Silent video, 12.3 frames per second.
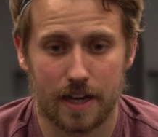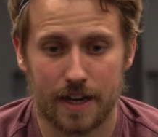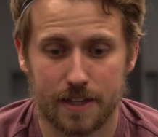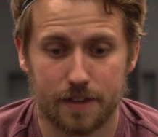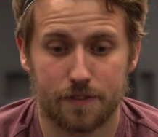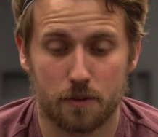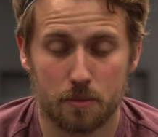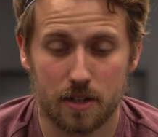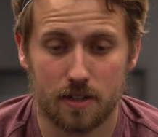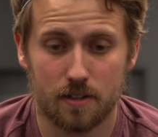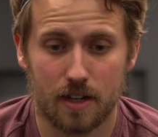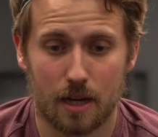And from
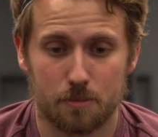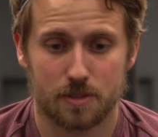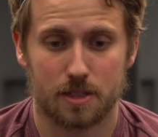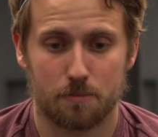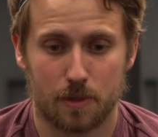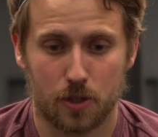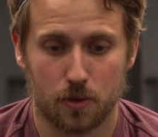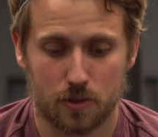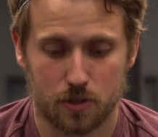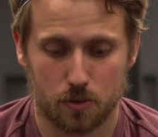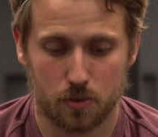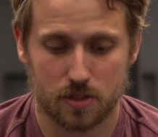here, I'm simply
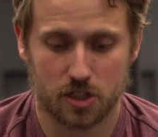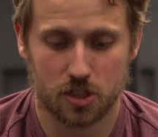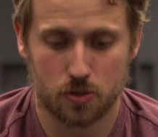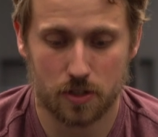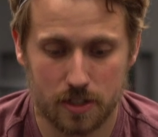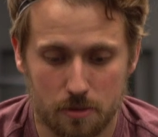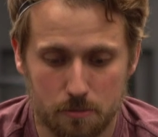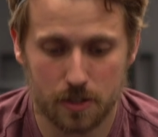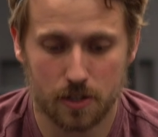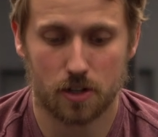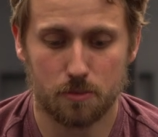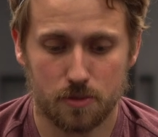going to straighten my
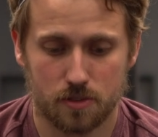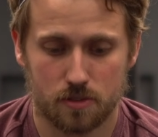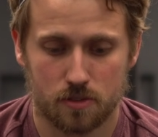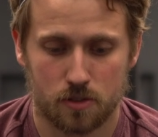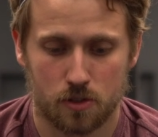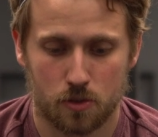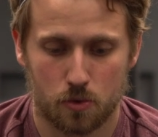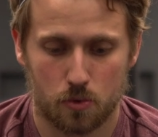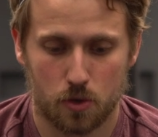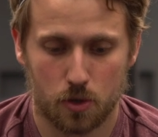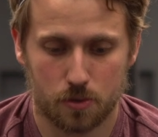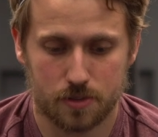arms,
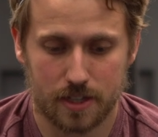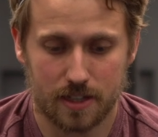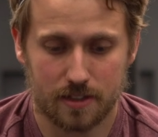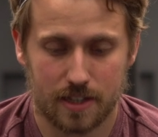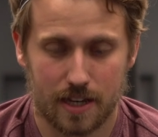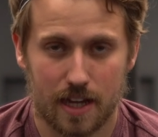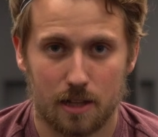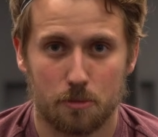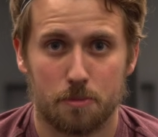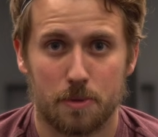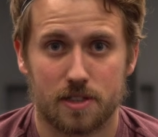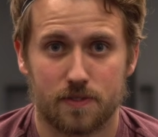rotate the
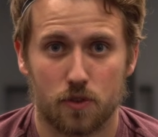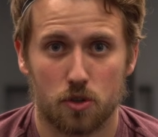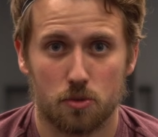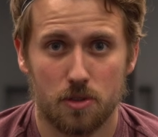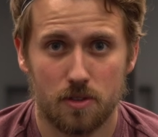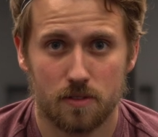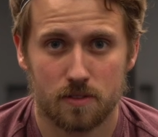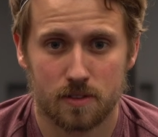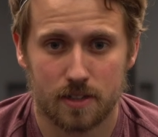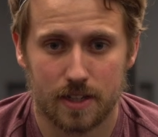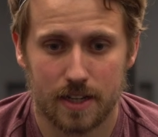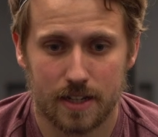elbow pits forward,
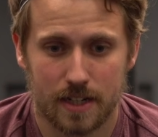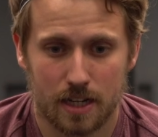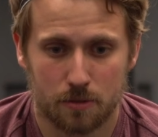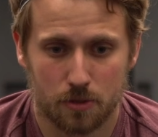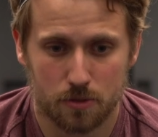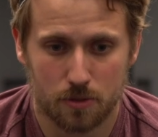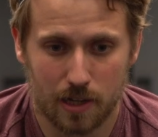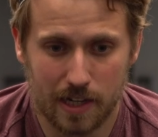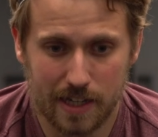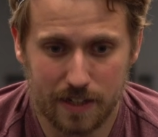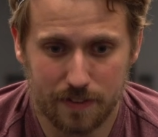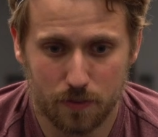and then I'm going to
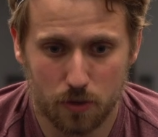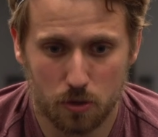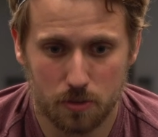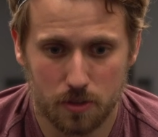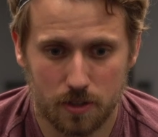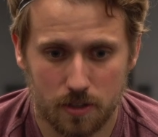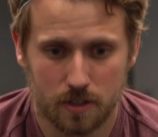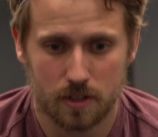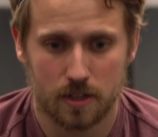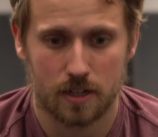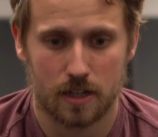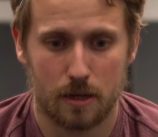lean forward
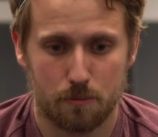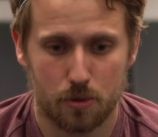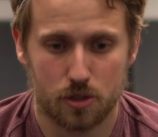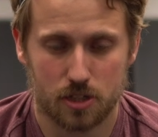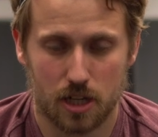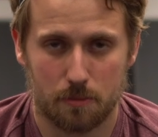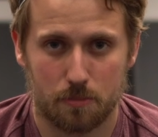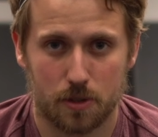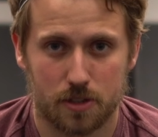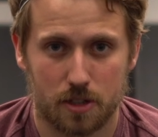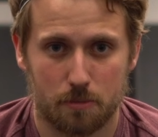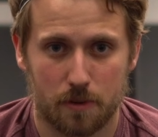and push up on
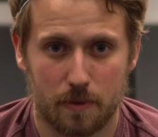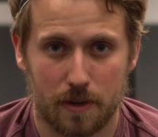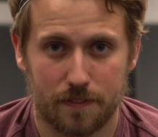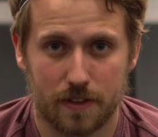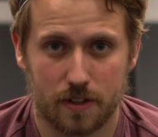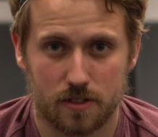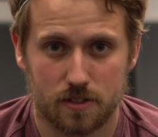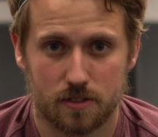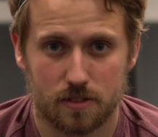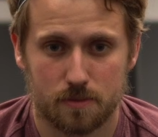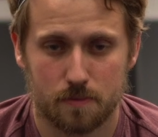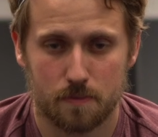top of my fingers.